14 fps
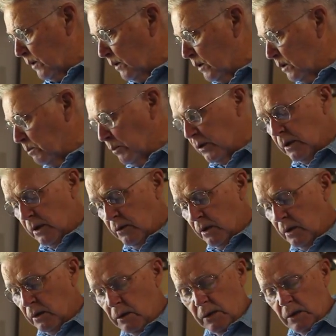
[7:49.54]
this, but I think
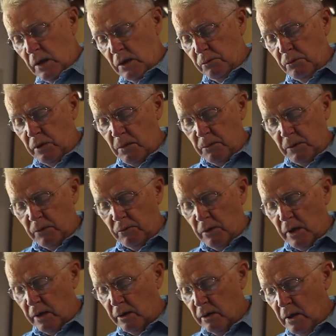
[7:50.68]
in this case we'll keep it
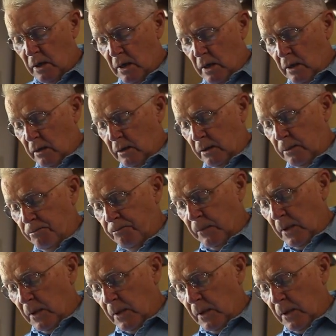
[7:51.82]
drier, to